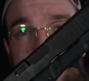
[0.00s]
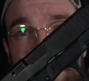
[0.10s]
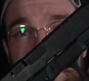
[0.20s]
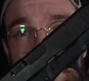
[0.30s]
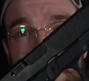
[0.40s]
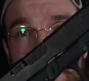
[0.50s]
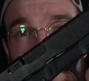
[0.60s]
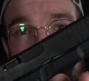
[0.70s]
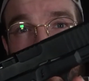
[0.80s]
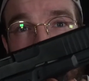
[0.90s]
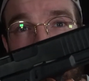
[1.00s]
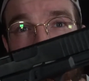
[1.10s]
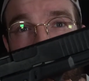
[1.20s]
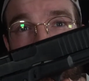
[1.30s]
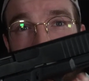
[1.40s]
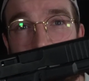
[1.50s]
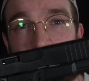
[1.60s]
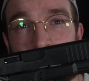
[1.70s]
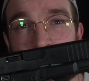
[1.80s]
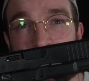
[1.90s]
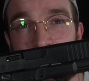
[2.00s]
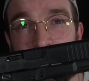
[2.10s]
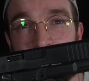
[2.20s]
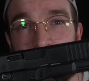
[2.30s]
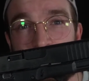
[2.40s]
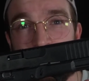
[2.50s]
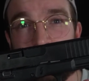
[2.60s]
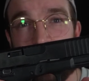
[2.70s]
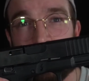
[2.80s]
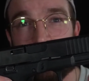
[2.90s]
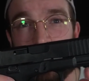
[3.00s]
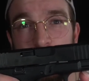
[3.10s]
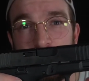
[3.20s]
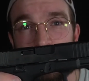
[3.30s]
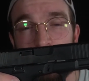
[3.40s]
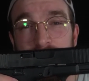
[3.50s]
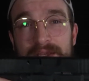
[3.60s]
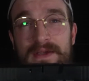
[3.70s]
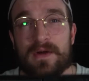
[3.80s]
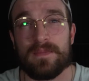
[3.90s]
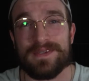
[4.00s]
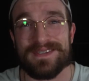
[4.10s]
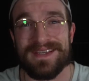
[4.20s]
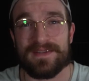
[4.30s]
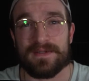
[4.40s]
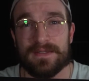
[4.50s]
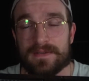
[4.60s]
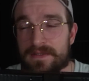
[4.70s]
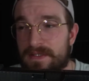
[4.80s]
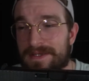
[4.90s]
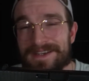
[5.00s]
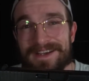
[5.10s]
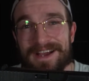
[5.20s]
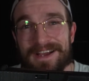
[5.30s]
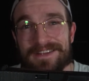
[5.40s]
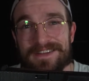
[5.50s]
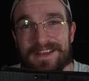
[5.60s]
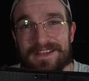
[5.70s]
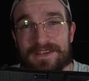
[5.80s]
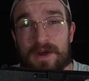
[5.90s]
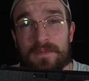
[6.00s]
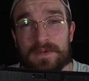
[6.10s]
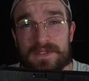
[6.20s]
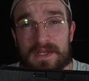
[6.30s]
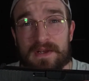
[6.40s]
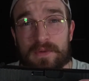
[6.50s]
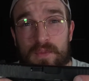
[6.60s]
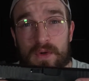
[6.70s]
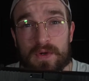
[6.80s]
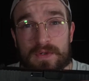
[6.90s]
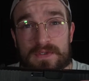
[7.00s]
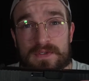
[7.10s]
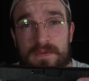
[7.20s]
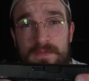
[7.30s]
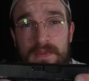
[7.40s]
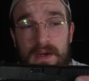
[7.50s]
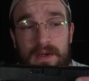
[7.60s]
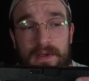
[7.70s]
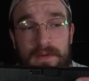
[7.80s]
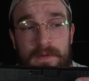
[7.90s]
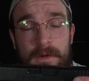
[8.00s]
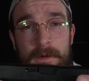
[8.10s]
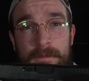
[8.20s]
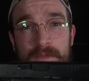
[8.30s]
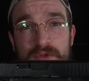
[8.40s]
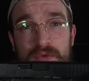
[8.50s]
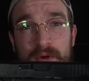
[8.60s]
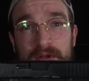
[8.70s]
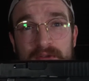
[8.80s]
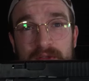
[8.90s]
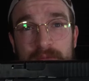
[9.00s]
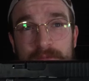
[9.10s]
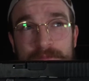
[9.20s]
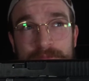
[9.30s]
You can see it right there. On the tip of it, I've got what's called a compensator. And a compensator works by directing